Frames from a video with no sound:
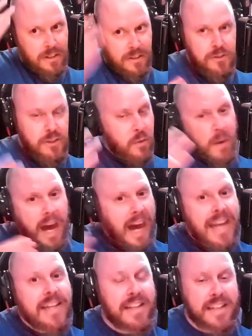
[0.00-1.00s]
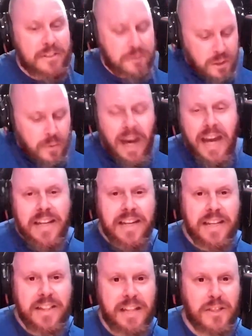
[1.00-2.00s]
there's no hiding. There's no
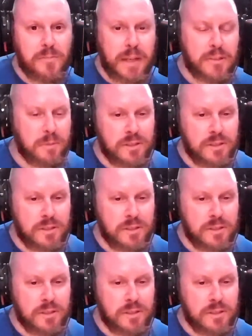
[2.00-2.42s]
hiding in that space, which